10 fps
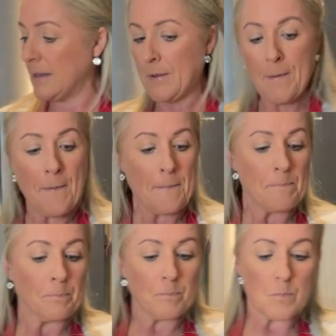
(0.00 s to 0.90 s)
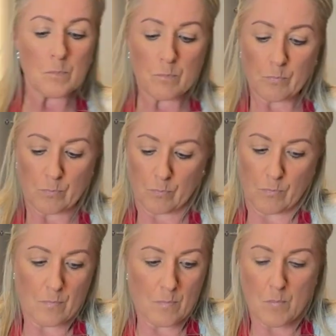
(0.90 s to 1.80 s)
And we're going to just
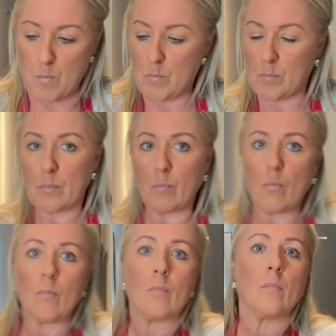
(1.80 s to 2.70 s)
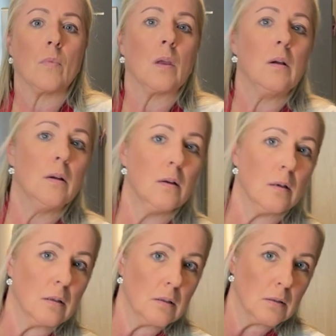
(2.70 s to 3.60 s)
slide this across. Now hopefully you can
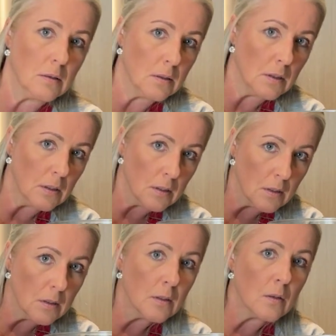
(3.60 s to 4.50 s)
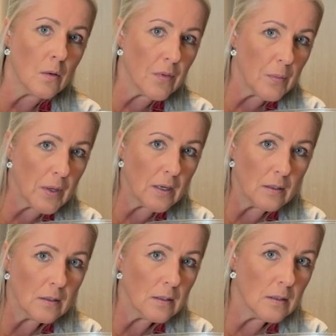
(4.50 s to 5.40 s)
still see this one, because I want to
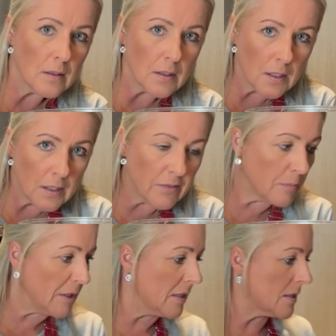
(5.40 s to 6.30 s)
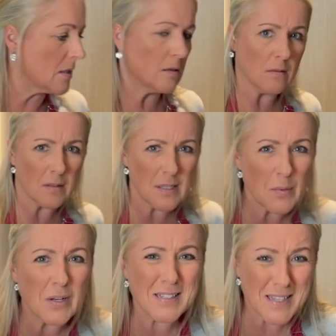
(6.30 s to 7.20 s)
see how long it's got, but now I've moved it, I
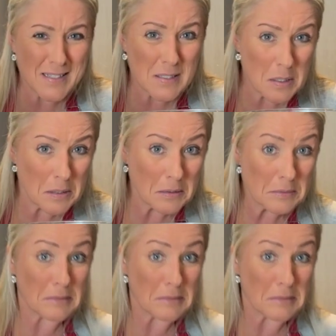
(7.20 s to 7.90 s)
probably can't see.